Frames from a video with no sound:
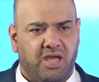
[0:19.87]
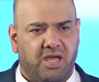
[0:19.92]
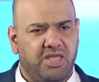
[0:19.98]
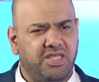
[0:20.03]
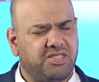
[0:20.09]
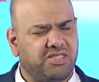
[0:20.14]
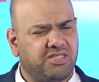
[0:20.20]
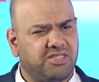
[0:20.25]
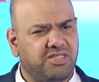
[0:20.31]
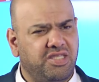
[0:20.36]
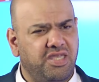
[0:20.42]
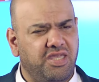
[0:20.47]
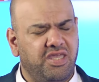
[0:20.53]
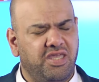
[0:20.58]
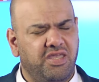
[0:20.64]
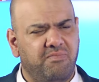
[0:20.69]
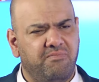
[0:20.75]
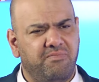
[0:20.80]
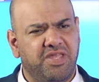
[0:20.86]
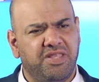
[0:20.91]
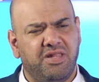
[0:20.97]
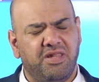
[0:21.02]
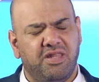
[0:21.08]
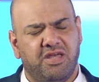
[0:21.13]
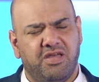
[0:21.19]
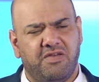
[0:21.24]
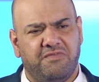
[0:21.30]
It's the
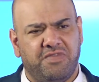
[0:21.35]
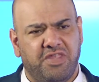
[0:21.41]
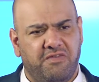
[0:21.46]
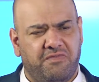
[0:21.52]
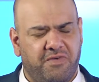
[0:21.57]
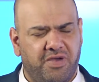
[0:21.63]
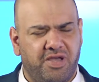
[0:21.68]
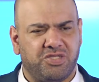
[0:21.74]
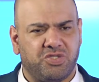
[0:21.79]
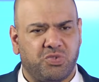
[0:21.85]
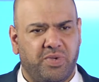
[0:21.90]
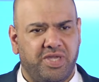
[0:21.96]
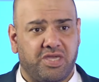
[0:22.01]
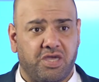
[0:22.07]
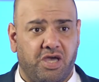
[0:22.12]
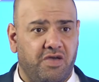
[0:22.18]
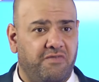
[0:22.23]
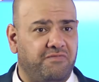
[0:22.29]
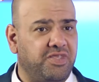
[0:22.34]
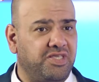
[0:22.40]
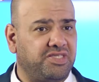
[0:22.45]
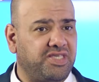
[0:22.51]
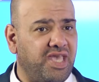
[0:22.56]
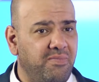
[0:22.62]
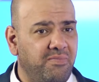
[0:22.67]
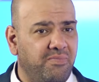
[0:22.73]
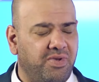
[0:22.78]
middle of the first week of
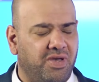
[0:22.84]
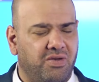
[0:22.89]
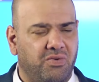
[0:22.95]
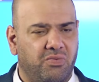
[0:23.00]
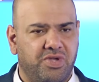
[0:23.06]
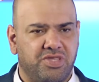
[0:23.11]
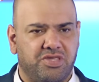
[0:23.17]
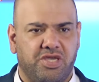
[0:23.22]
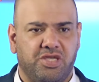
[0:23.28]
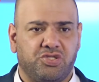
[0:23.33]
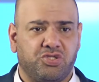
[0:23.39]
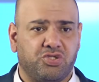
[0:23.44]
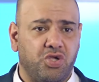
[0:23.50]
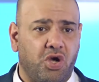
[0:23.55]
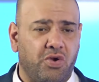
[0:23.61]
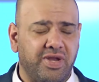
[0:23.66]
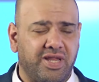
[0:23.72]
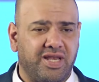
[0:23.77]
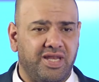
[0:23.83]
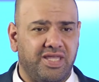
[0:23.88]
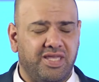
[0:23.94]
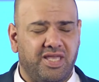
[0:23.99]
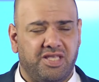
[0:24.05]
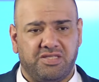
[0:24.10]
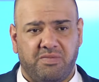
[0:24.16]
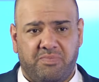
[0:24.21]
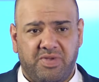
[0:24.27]
December, which
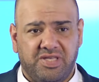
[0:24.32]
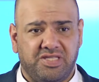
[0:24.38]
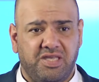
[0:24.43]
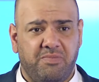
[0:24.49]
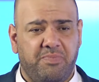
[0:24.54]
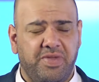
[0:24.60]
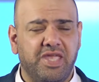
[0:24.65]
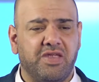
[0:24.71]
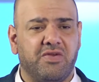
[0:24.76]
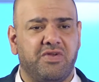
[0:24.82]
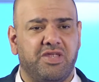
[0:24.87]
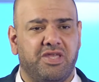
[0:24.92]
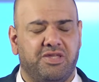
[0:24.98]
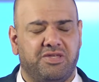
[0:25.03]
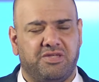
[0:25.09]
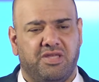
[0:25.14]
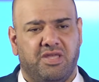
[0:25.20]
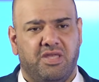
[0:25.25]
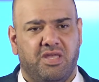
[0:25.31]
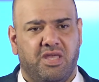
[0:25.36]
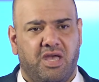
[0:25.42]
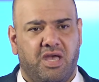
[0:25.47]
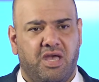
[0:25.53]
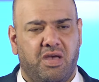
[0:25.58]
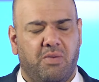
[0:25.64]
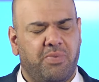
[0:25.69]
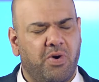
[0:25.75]
historically is a busy period.
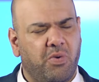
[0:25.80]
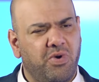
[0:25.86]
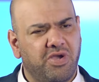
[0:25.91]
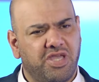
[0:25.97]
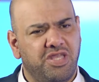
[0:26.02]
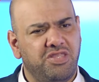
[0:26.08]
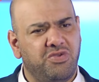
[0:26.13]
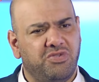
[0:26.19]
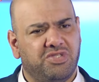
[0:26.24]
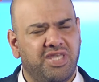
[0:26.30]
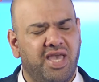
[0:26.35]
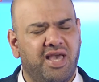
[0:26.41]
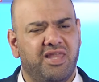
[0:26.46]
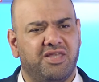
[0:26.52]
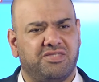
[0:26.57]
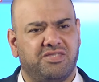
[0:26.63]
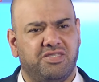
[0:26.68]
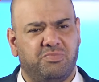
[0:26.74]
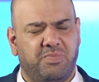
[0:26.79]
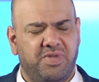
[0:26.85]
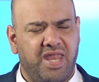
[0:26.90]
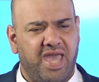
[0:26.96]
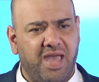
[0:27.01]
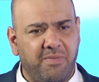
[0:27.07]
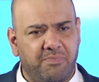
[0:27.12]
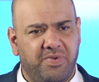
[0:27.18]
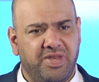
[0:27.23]
But what can you tell us has been
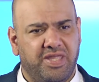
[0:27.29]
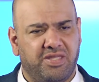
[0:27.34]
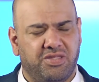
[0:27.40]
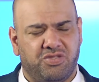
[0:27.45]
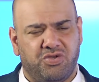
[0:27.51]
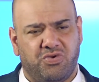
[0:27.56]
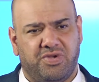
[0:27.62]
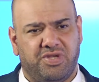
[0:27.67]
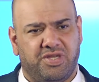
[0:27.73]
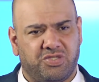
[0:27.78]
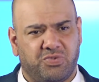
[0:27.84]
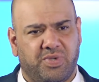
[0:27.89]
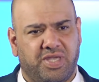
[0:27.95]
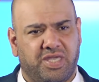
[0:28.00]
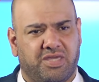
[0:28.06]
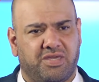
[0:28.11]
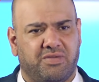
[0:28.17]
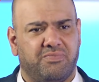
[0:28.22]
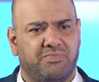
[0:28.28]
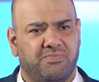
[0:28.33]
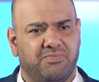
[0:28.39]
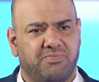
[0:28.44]
happening during this week?